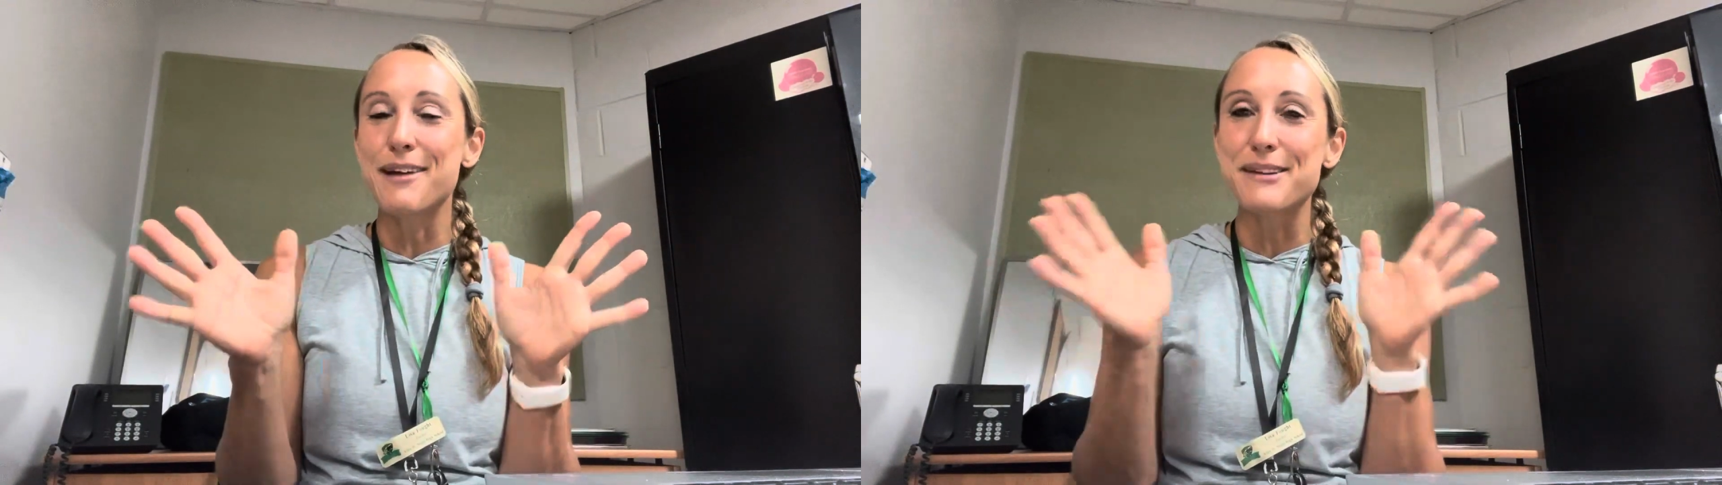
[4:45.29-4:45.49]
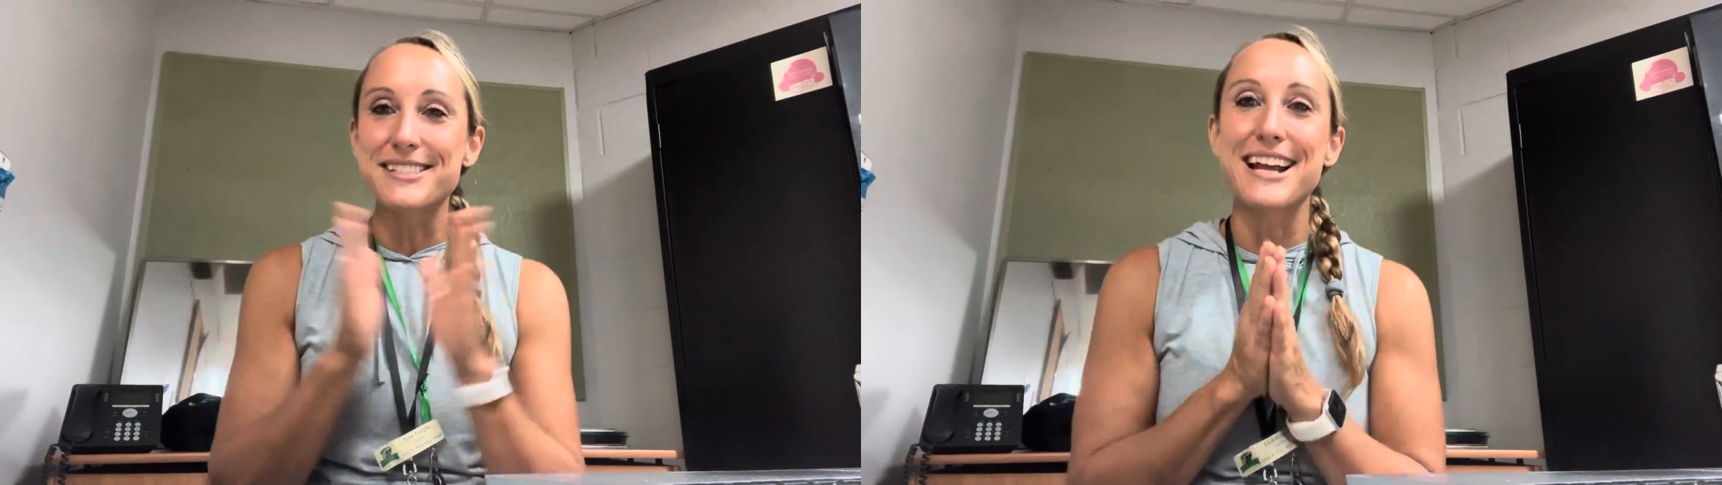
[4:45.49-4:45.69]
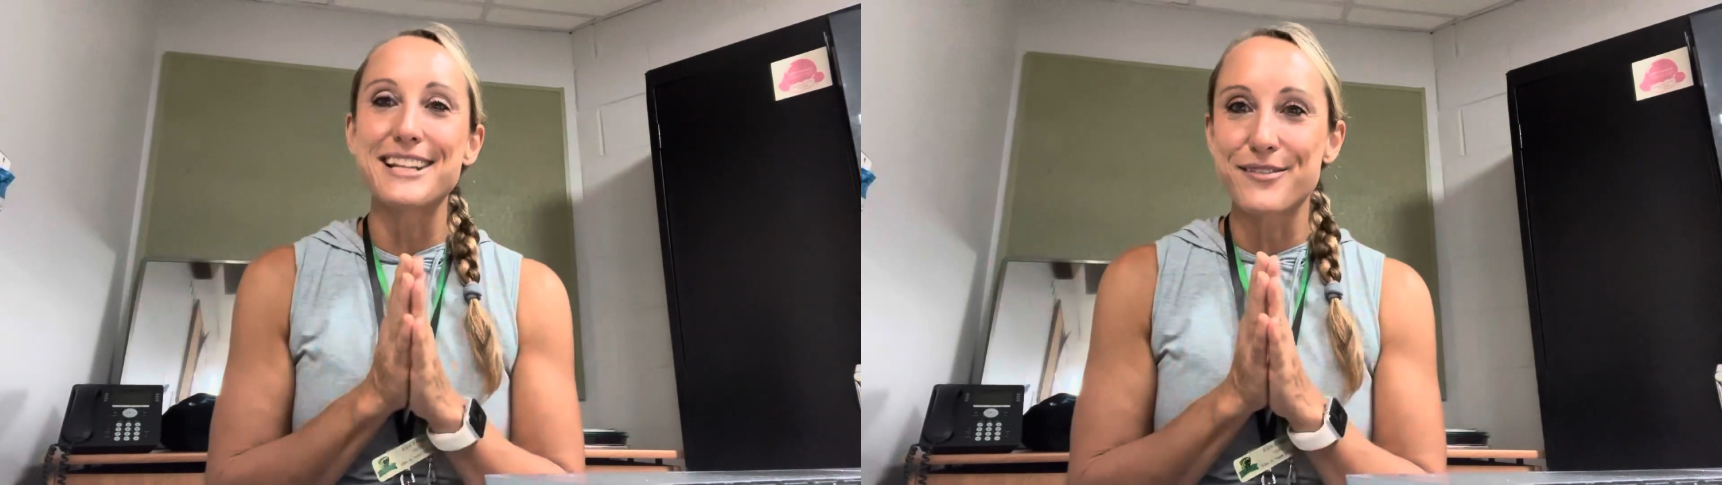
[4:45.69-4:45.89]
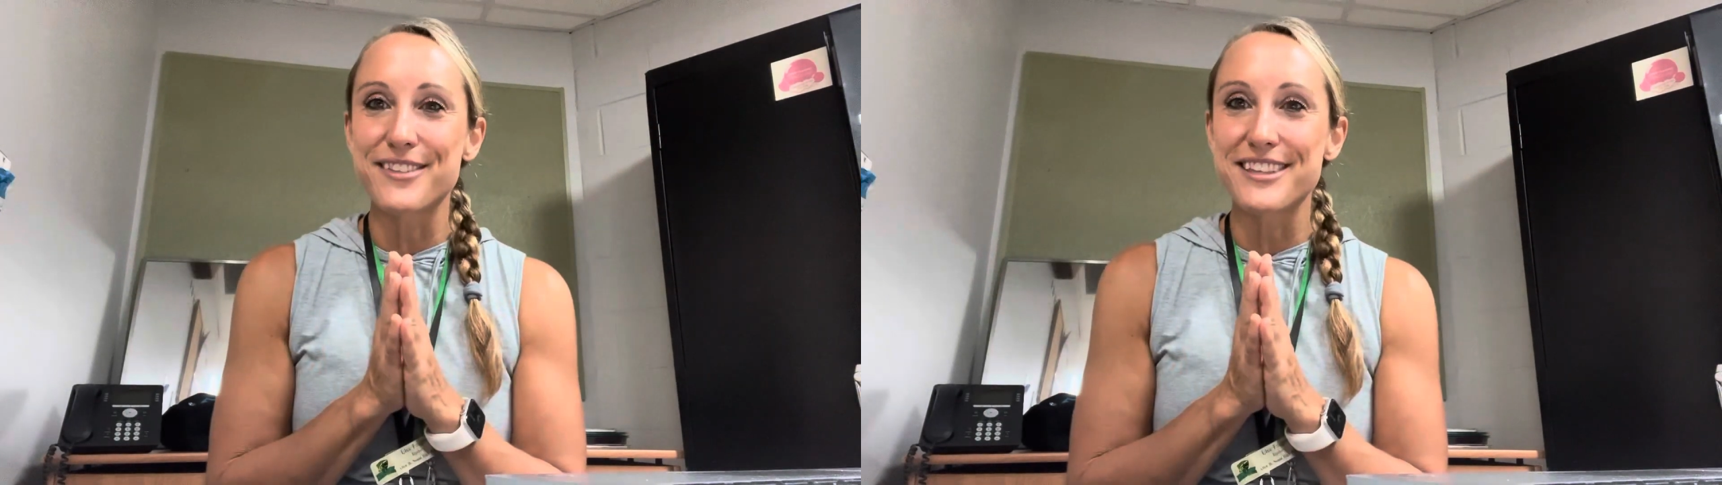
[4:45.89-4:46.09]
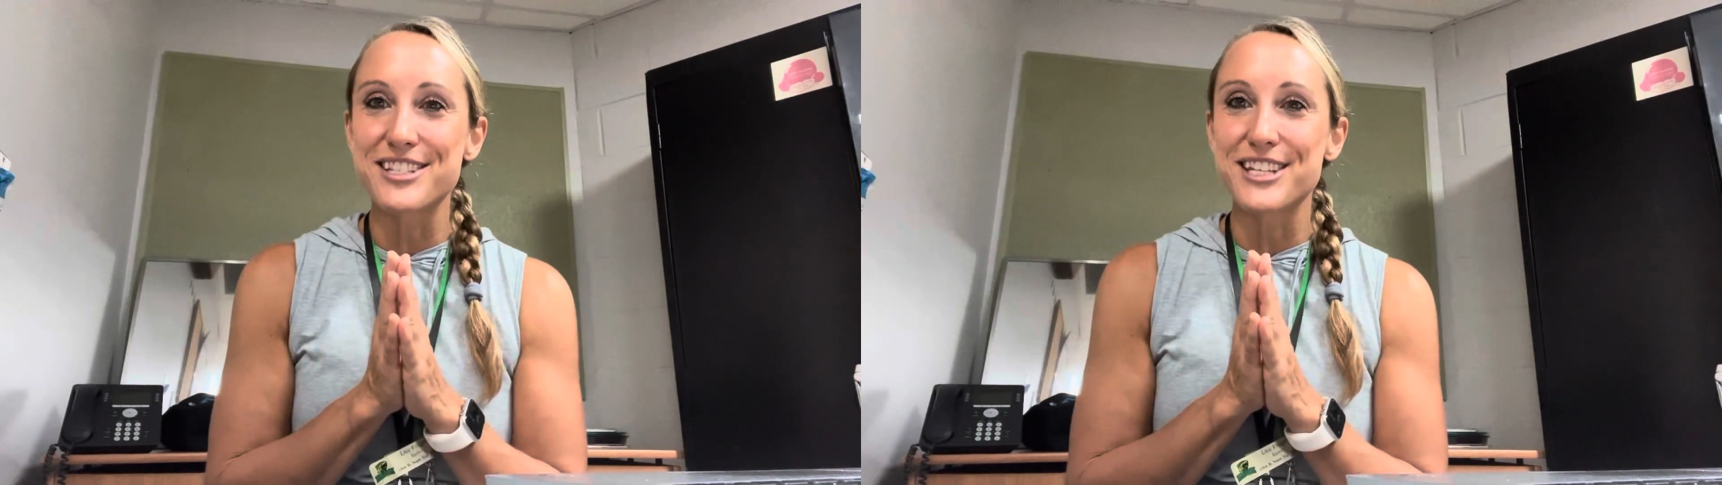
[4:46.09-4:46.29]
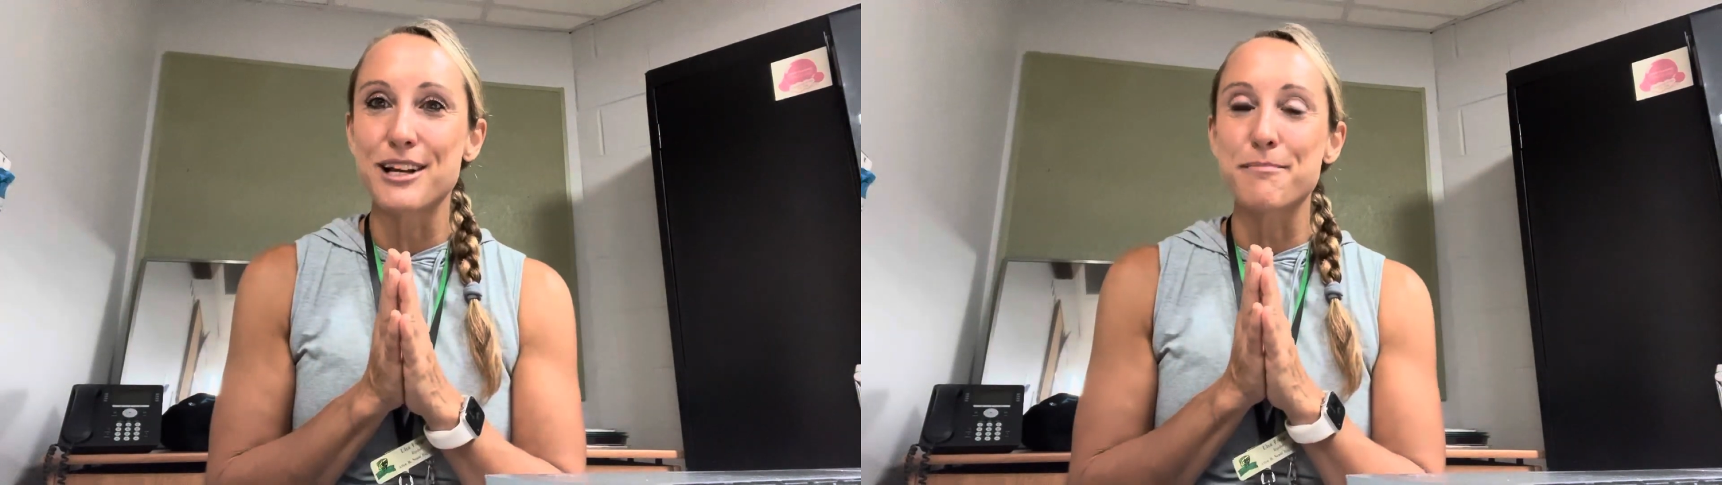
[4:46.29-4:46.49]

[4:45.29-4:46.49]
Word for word: I'm excited for this year.